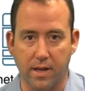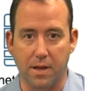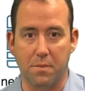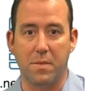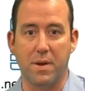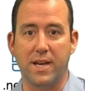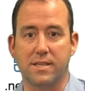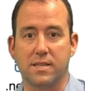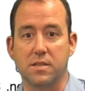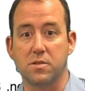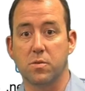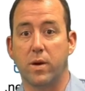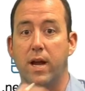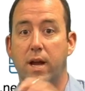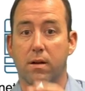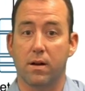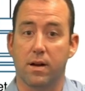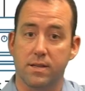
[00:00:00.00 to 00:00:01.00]
It makes its
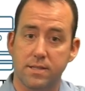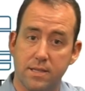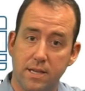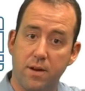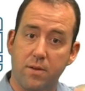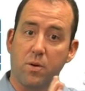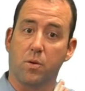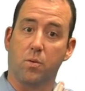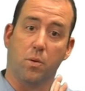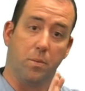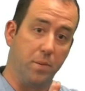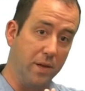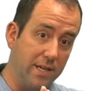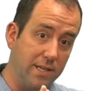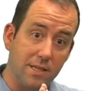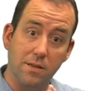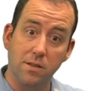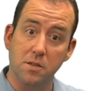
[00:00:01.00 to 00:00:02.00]
way across the network,
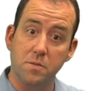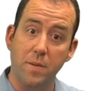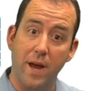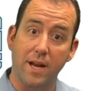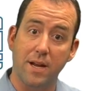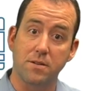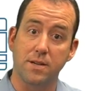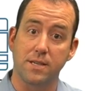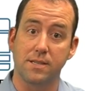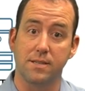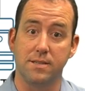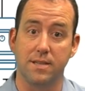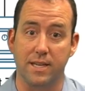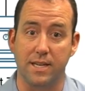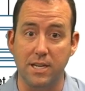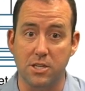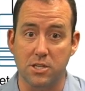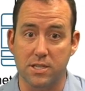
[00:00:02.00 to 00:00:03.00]
replacing those MAC addresses
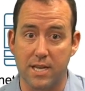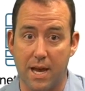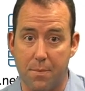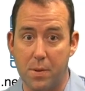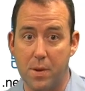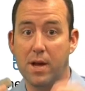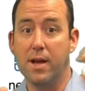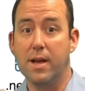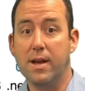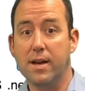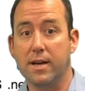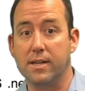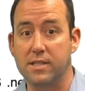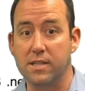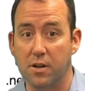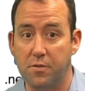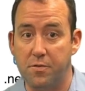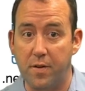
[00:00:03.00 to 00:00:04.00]
at each step
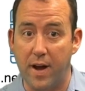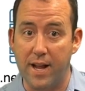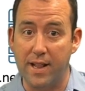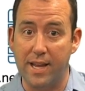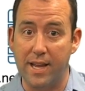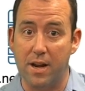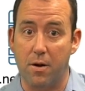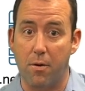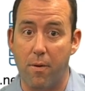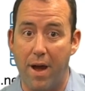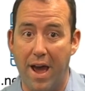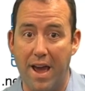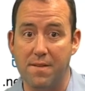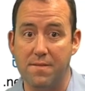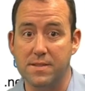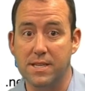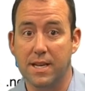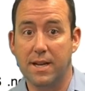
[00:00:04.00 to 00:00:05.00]
until finally it
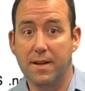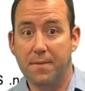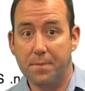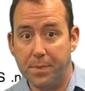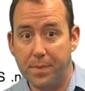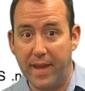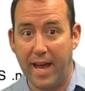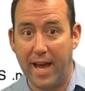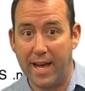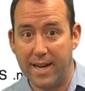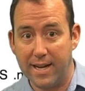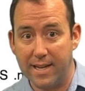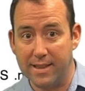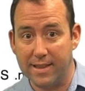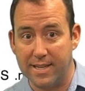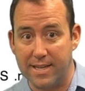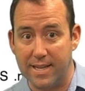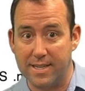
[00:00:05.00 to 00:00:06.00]
arrives at
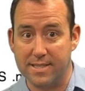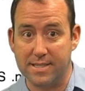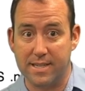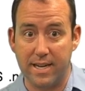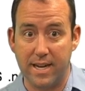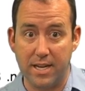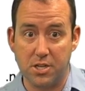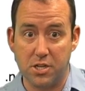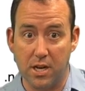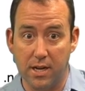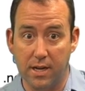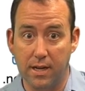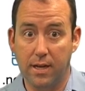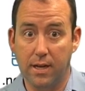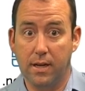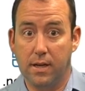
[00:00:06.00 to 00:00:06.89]
the destination.